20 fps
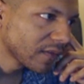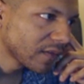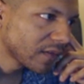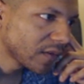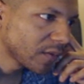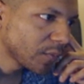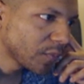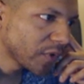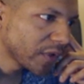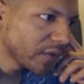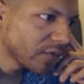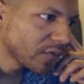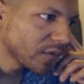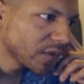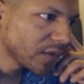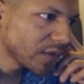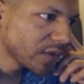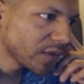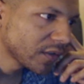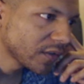Our brown
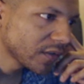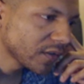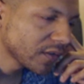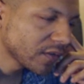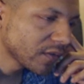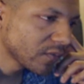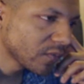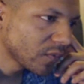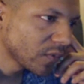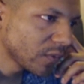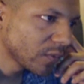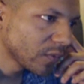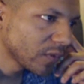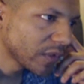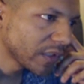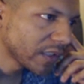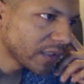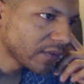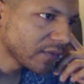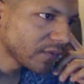dirt, we will
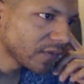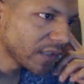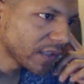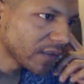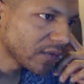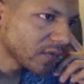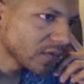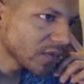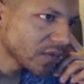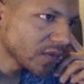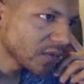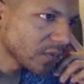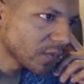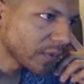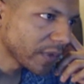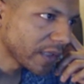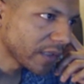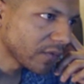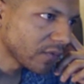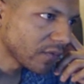have now
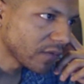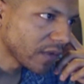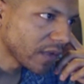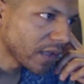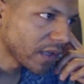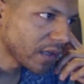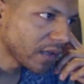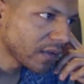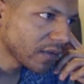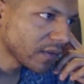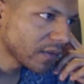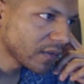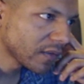surround that.